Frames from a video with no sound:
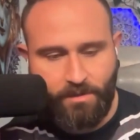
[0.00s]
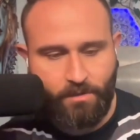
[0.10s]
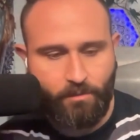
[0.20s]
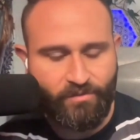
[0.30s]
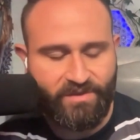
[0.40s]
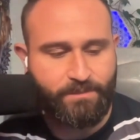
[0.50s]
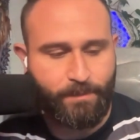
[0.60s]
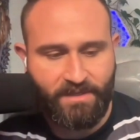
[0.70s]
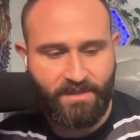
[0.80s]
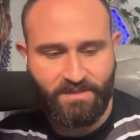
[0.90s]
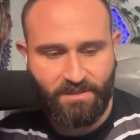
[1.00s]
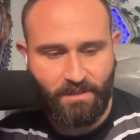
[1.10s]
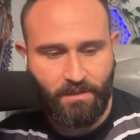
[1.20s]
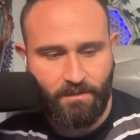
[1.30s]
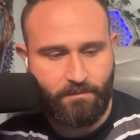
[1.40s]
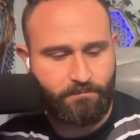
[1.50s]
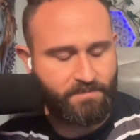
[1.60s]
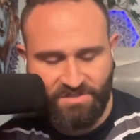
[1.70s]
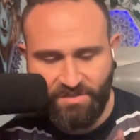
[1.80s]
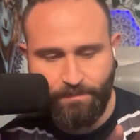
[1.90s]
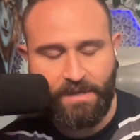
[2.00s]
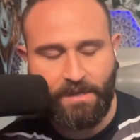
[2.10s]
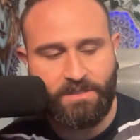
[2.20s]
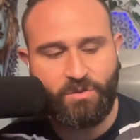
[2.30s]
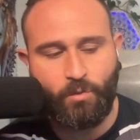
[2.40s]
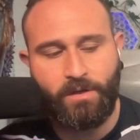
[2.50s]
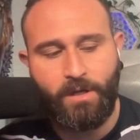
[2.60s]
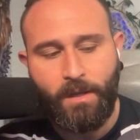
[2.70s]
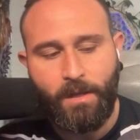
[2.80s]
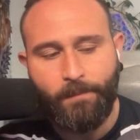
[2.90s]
you know, holding the space uh, in Jamaica and so on,